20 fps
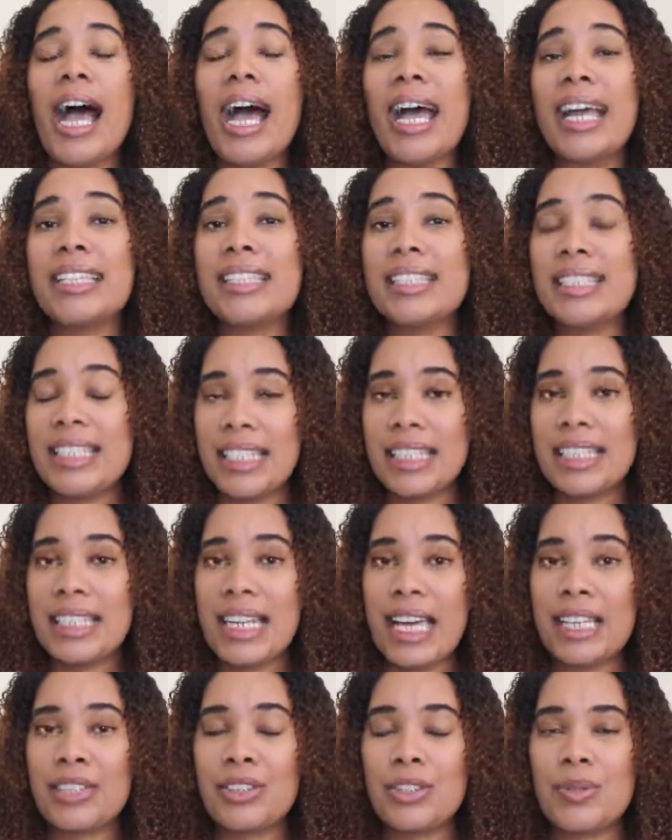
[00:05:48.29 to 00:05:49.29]
I did
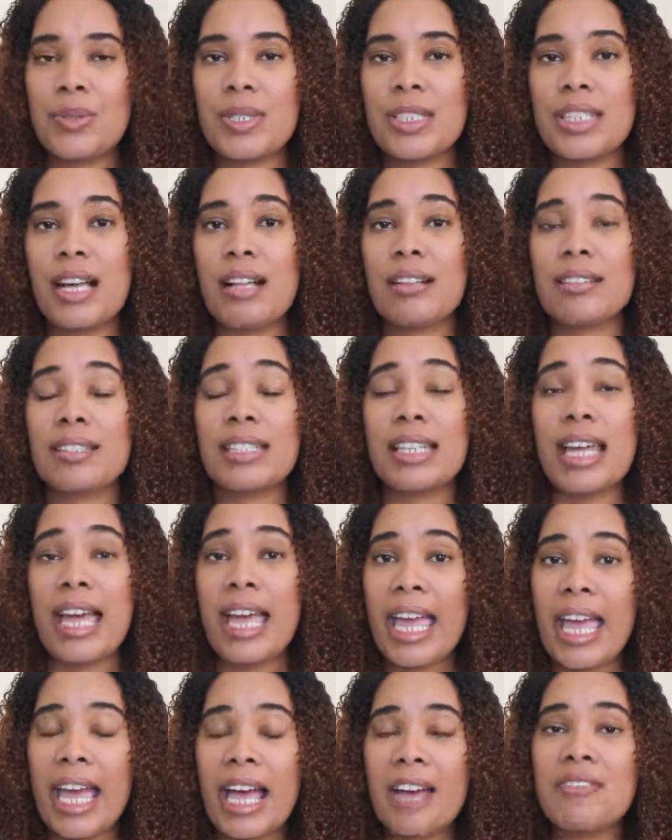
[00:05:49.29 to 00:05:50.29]
like the results and
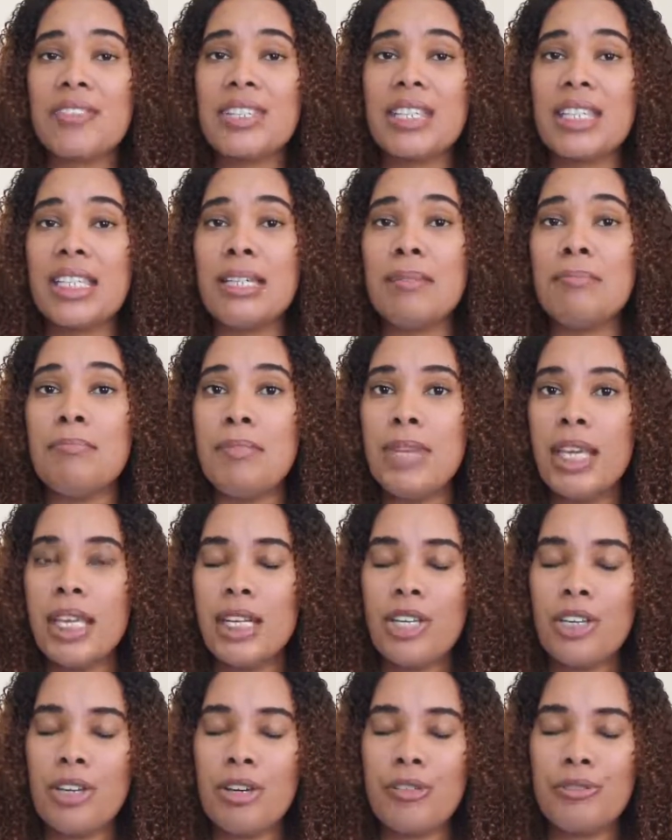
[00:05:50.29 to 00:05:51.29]
I have seen
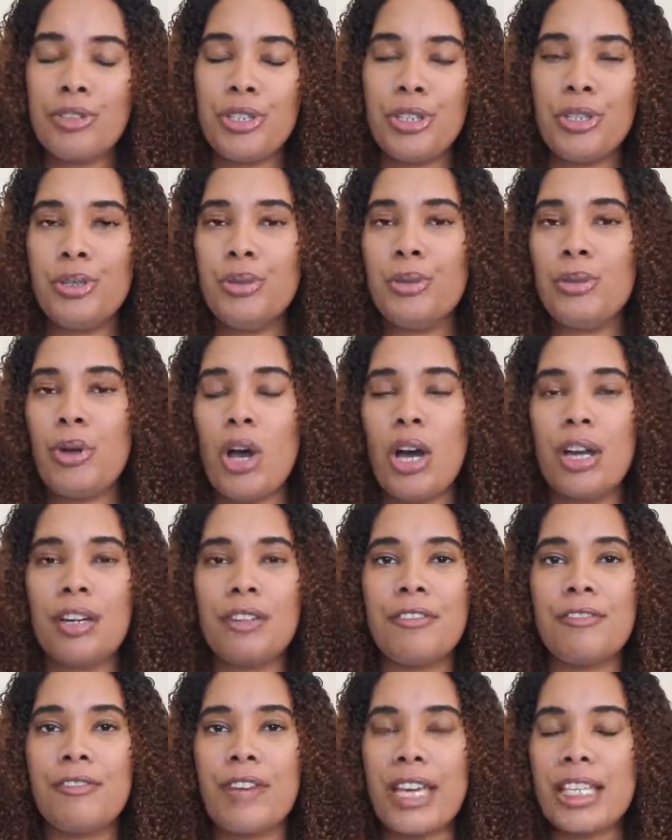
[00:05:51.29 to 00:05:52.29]
many of you
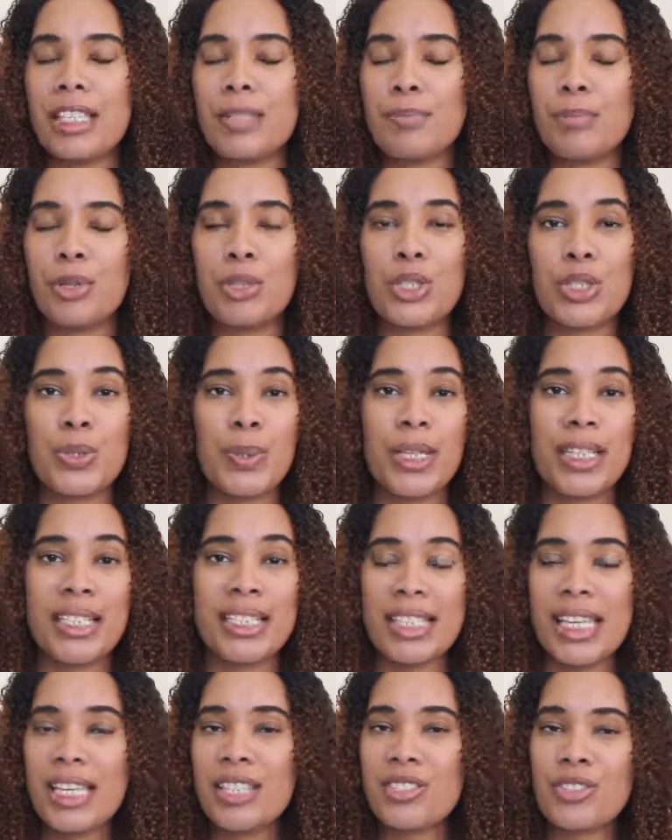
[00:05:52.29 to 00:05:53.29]
on Facebook as well
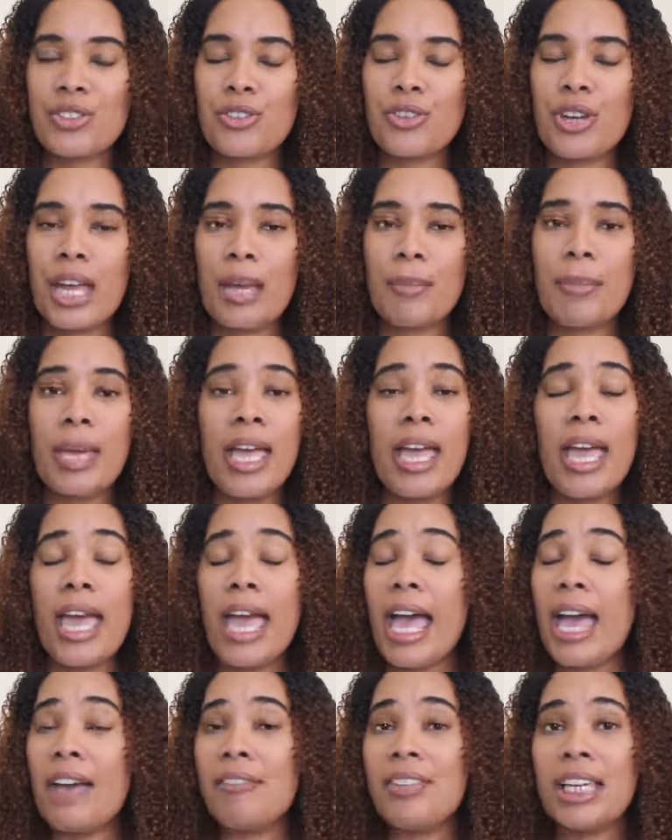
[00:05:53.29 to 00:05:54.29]
as Instagram
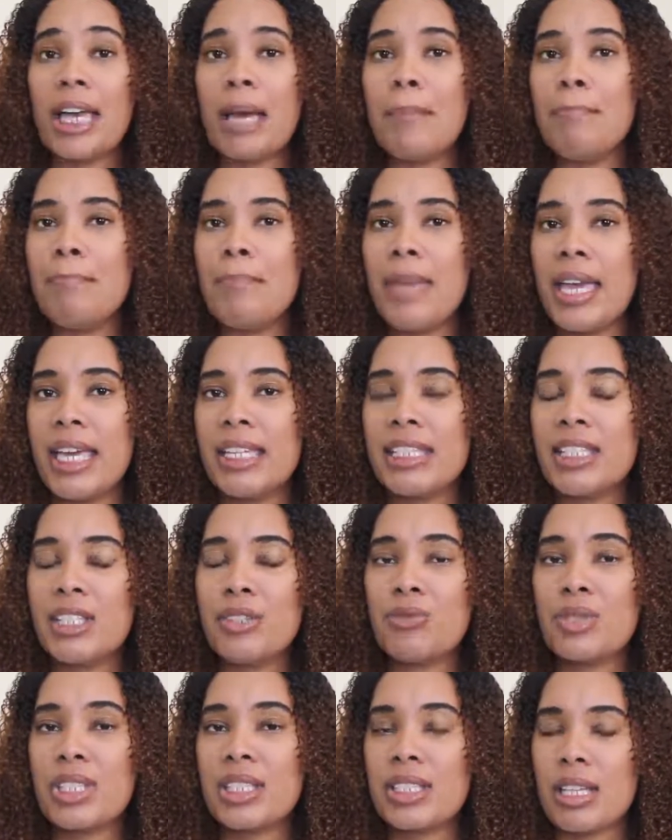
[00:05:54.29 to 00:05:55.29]
having
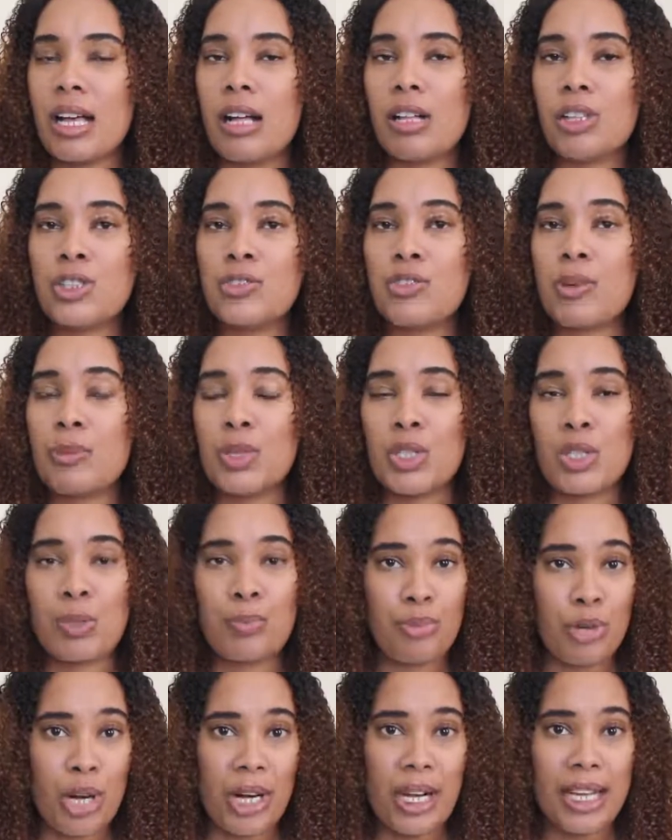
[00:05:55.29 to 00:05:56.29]
amazing results from this
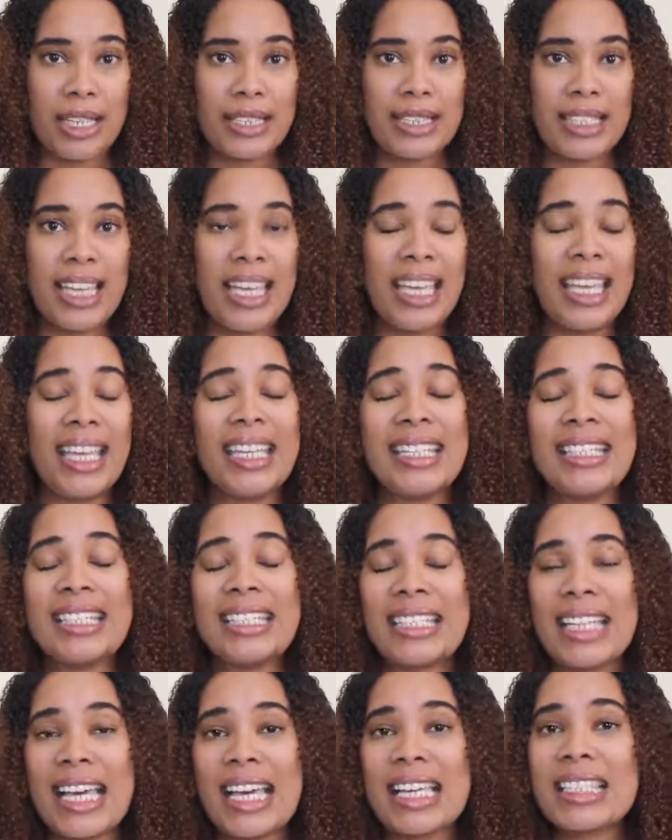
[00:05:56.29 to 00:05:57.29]
product
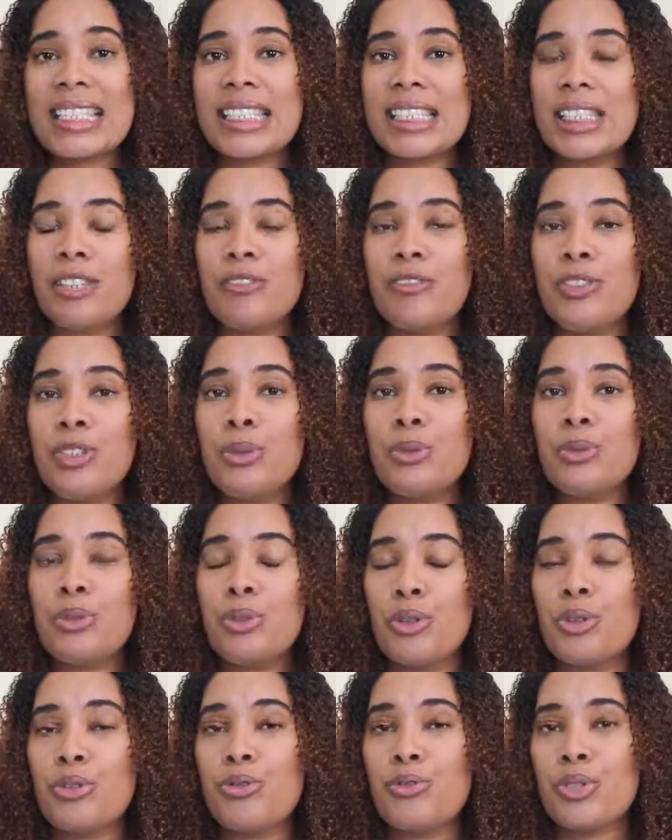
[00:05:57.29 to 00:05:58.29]
it does give you
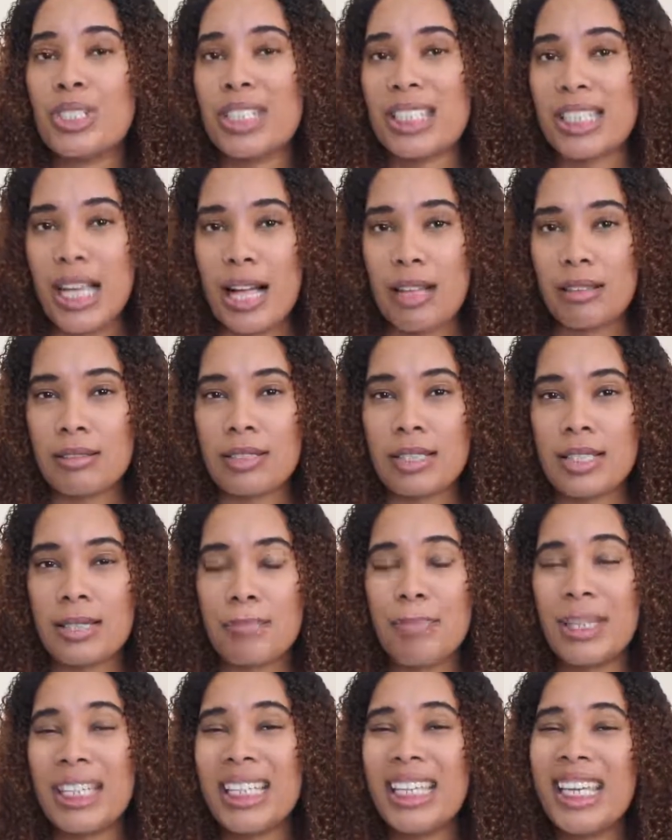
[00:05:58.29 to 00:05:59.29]
good results,
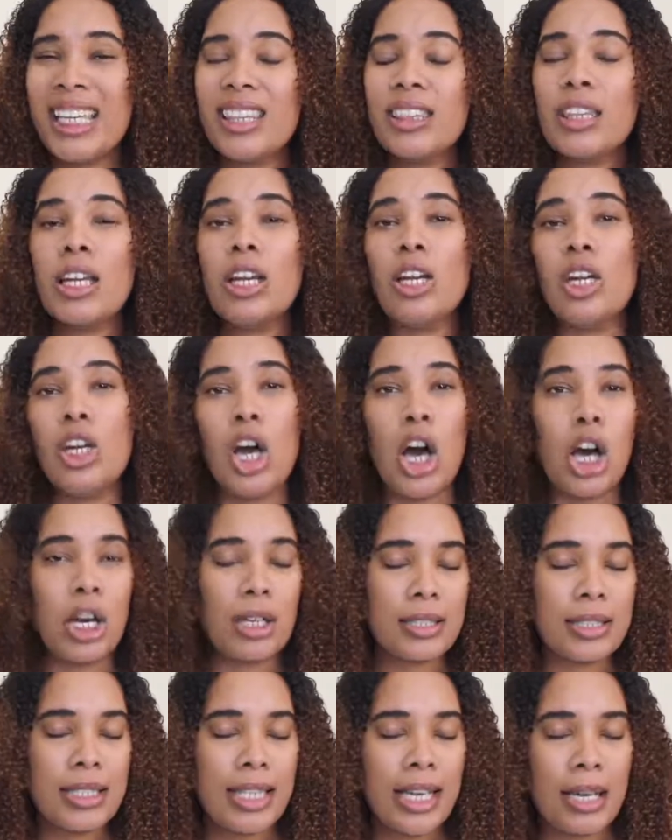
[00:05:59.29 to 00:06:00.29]
but in the
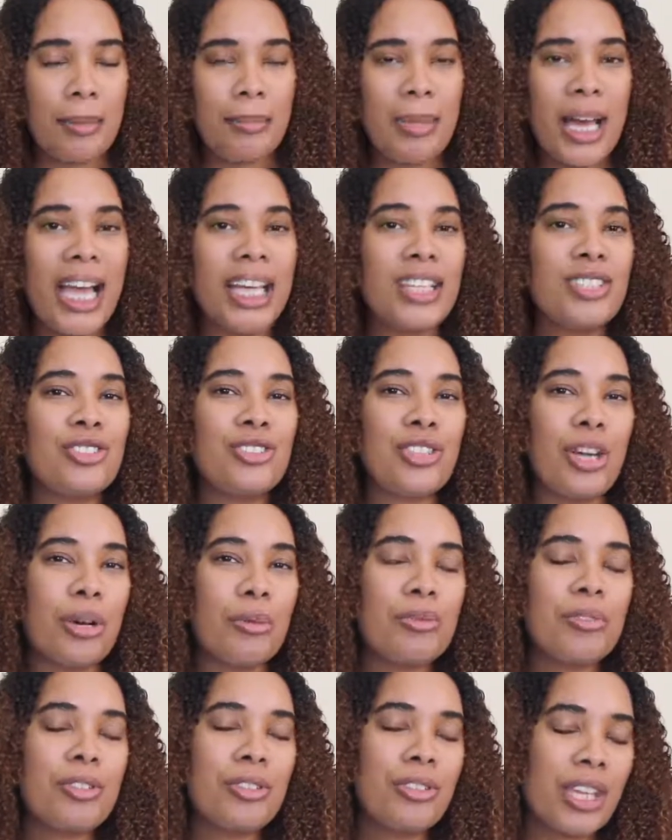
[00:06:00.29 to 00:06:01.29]
long term, I
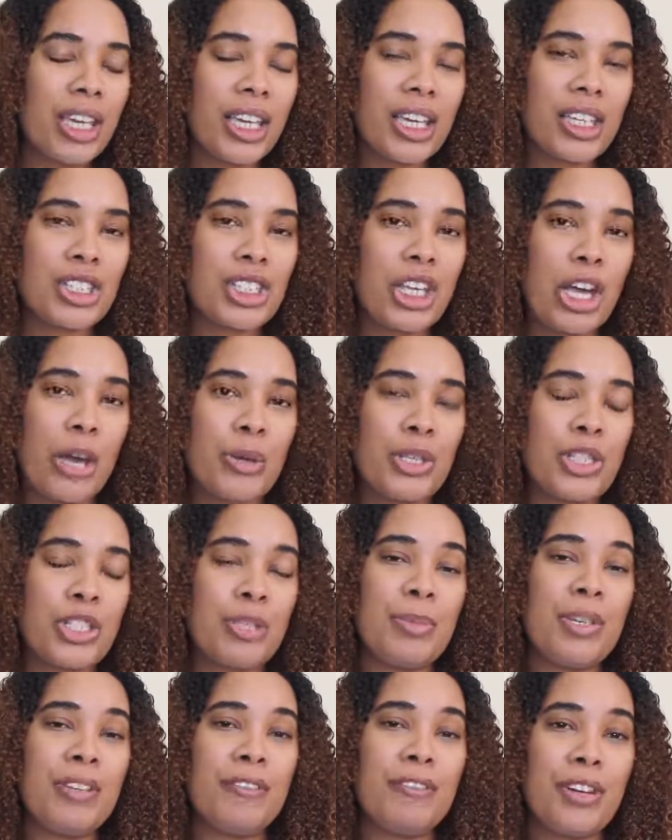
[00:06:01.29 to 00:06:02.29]
don't think it's going
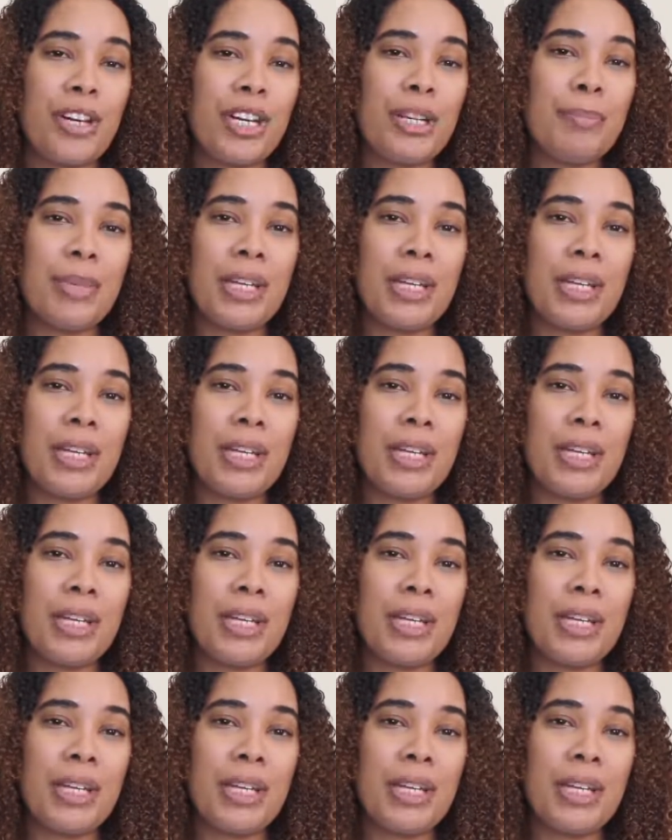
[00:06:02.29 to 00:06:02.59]
to be very